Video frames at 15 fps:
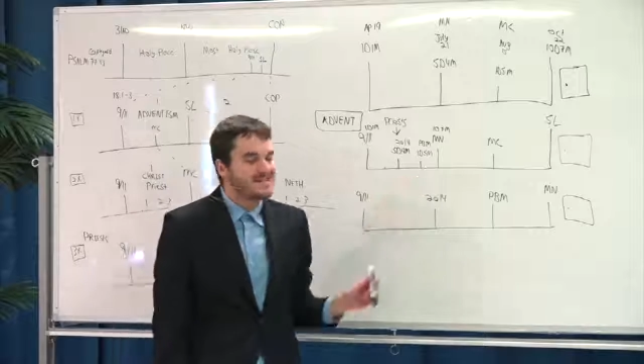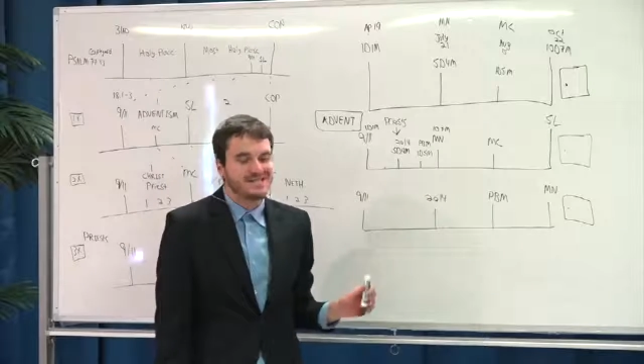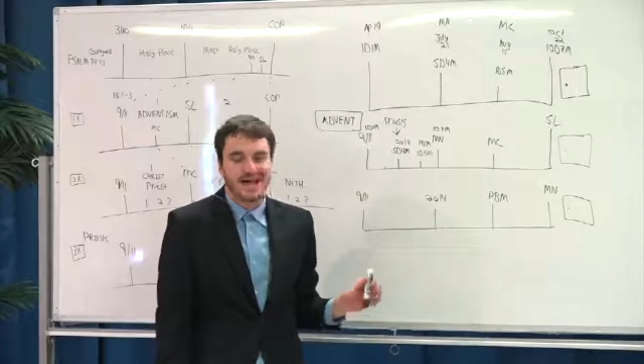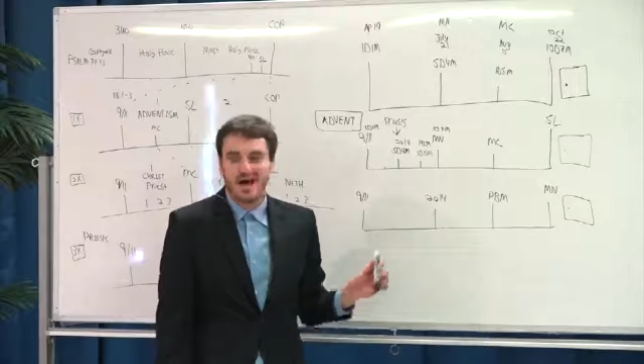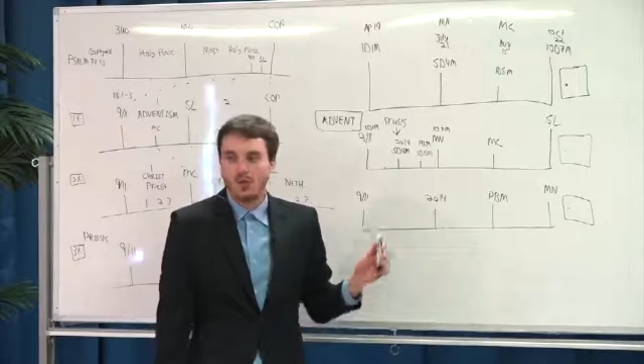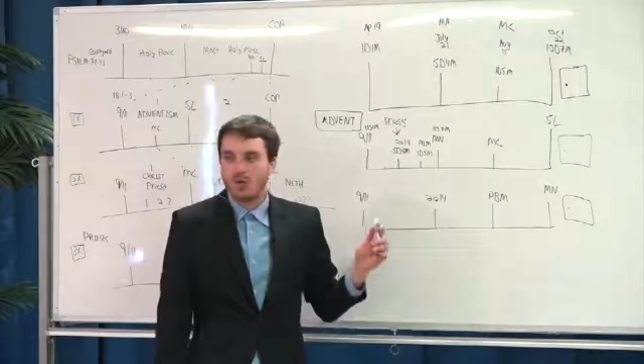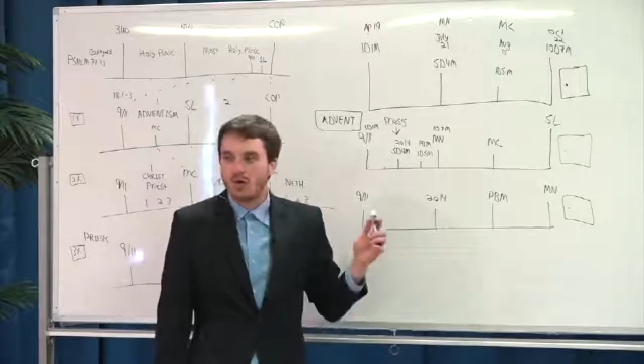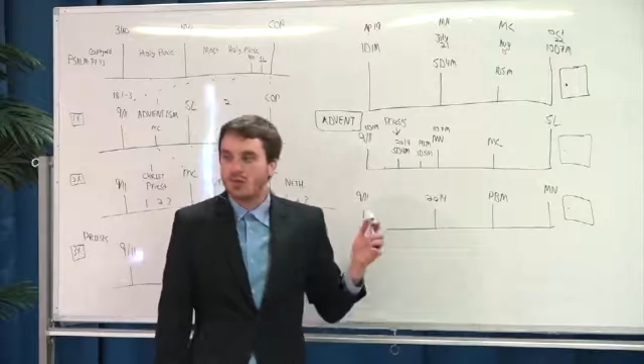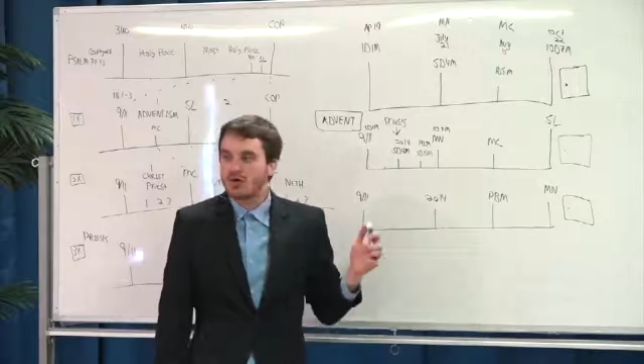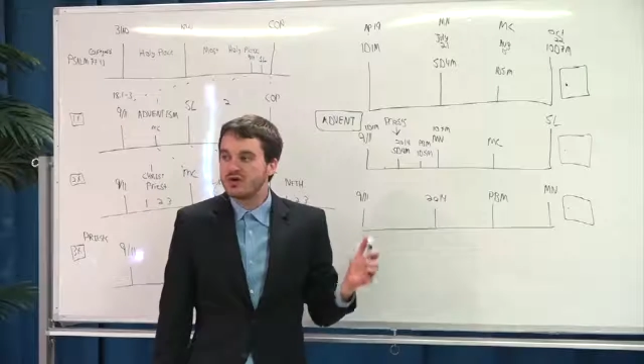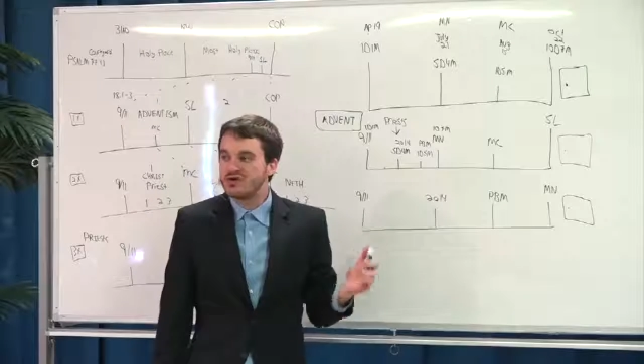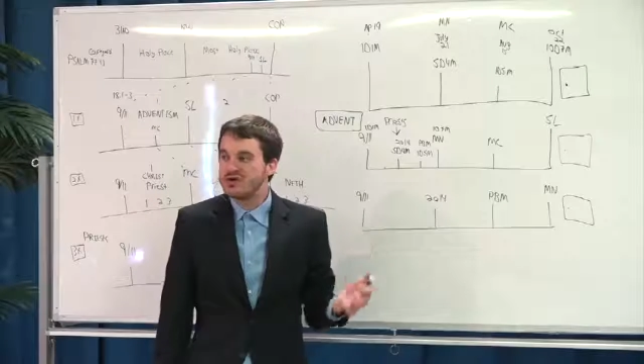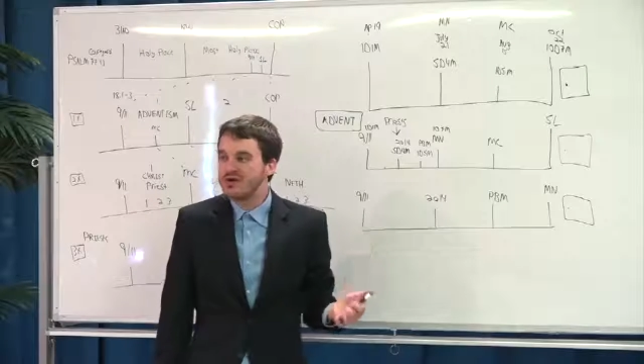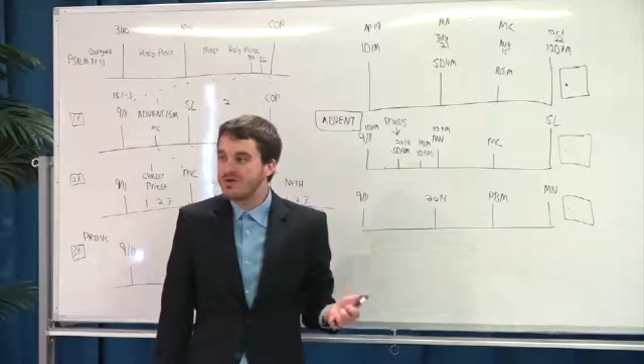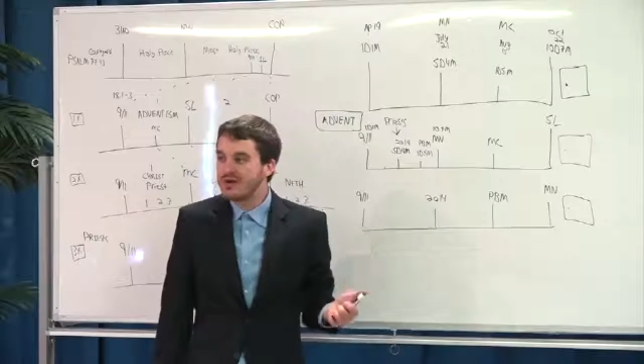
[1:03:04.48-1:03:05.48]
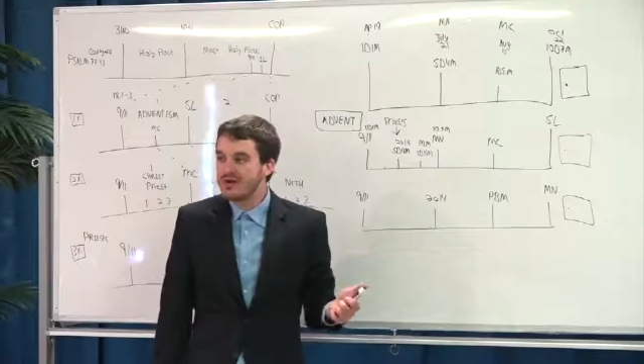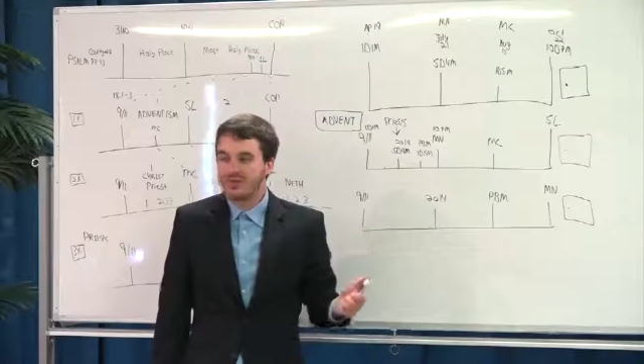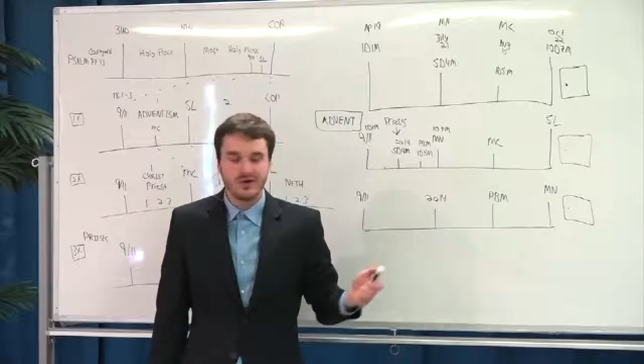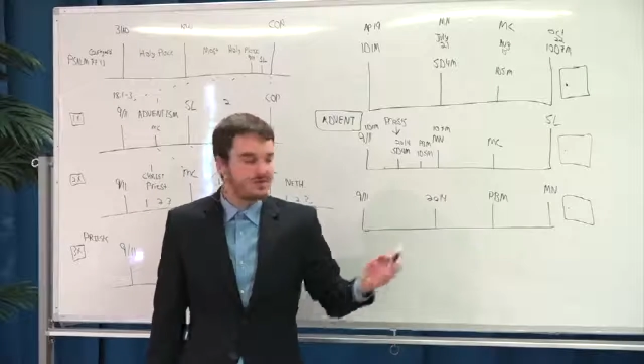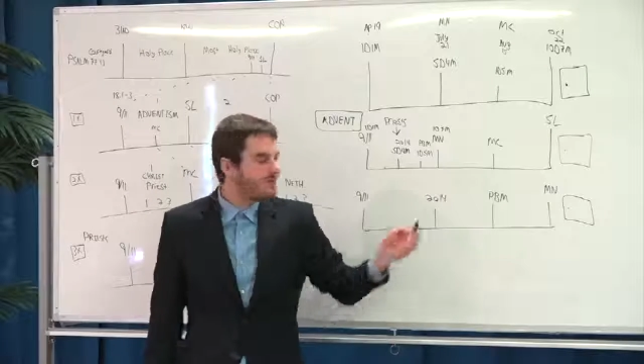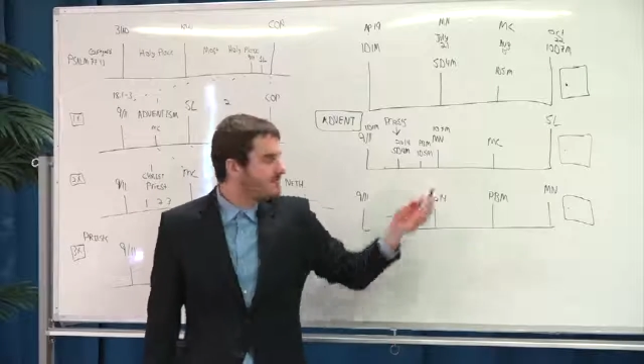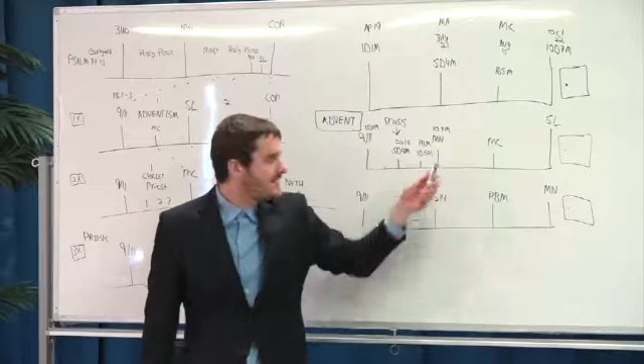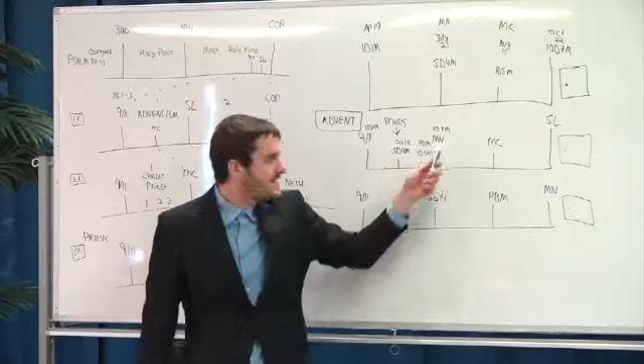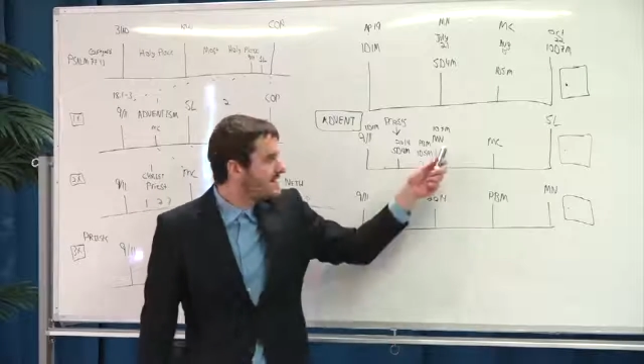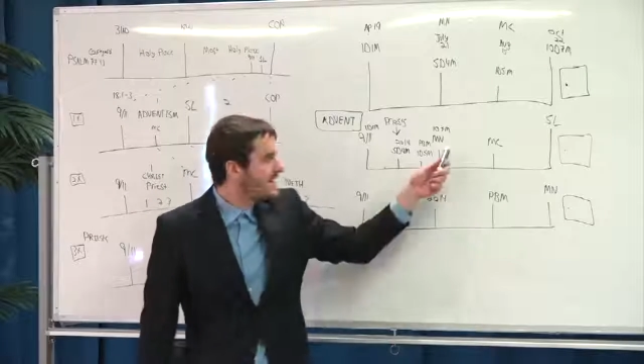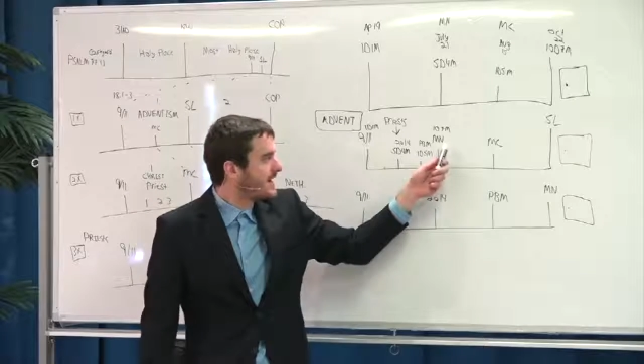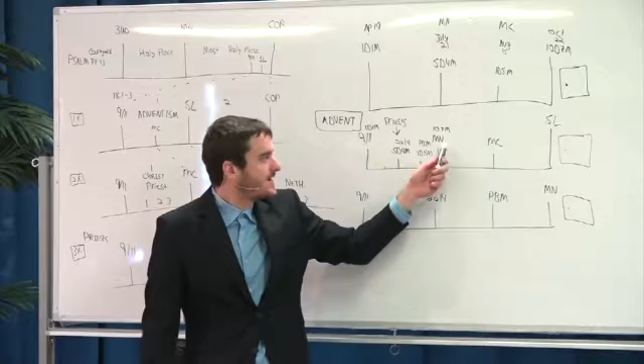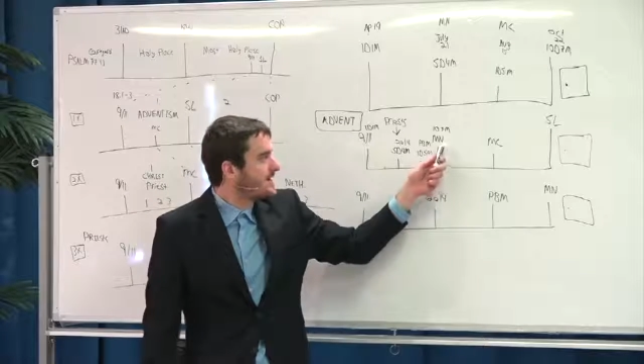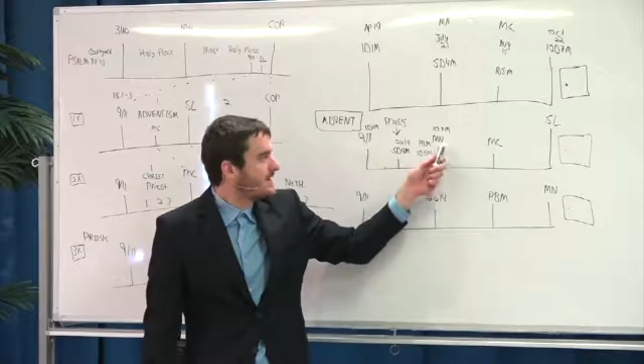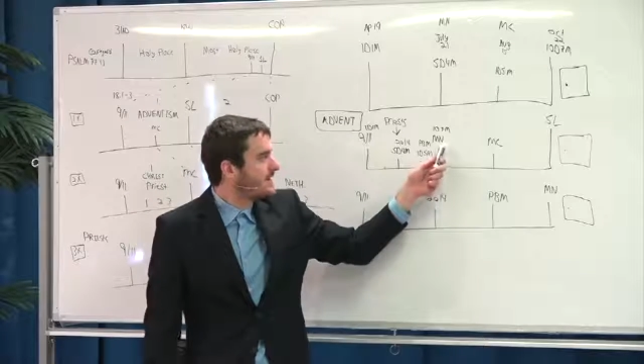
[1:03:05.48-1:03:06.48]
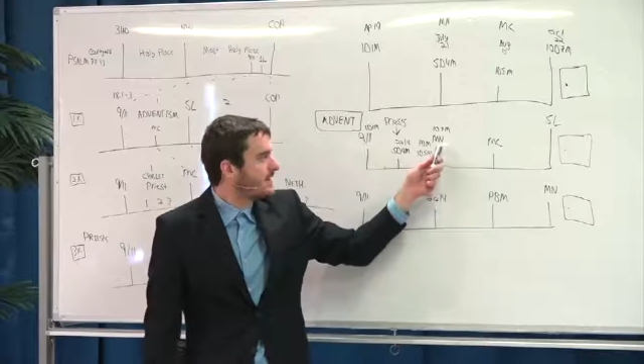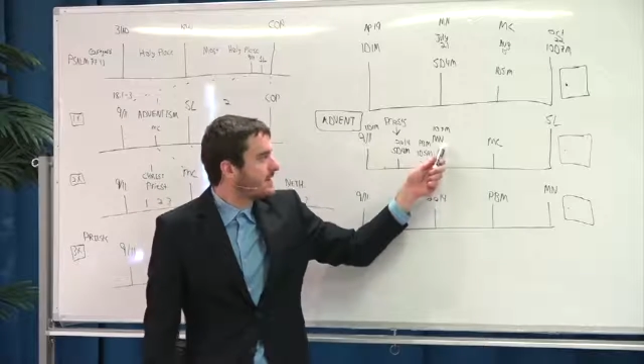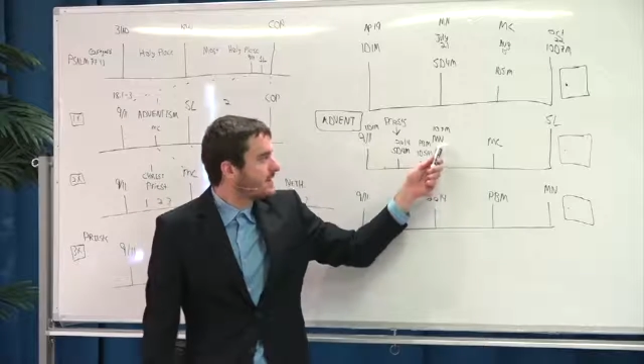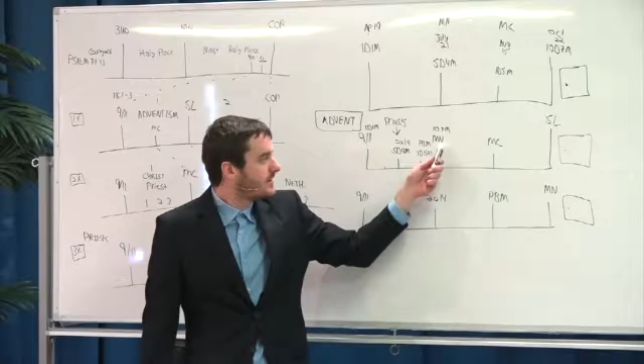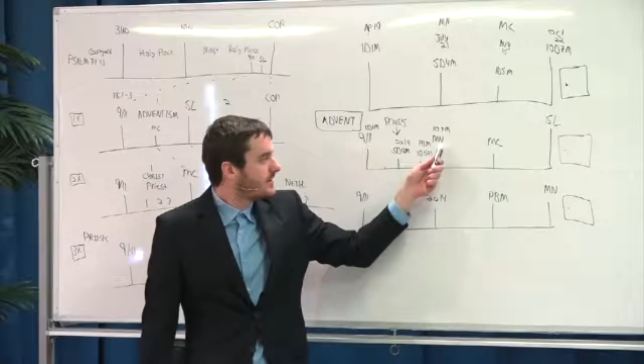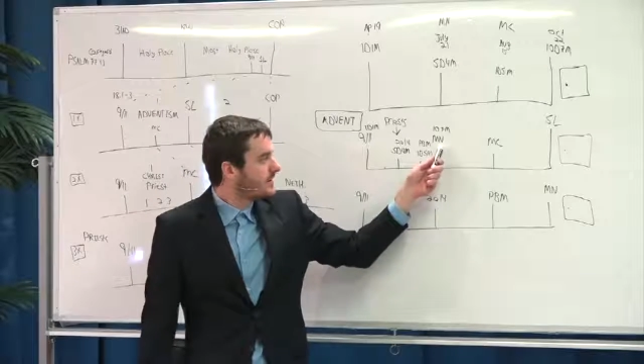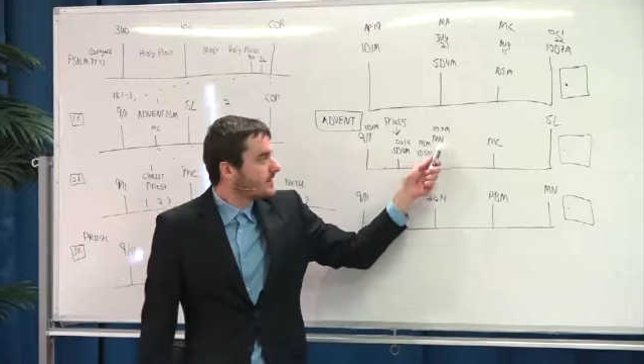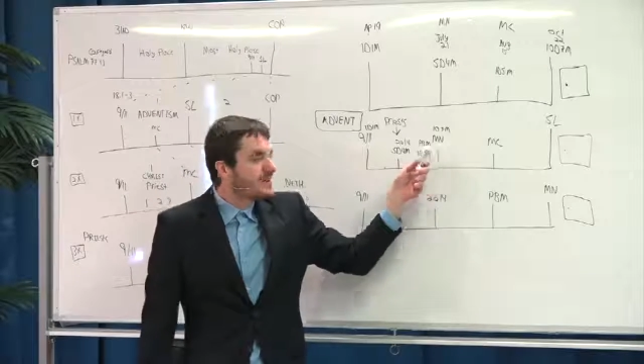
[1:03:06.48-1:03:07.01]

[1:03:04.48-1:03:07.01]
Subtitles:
is that what we're doing with midnight here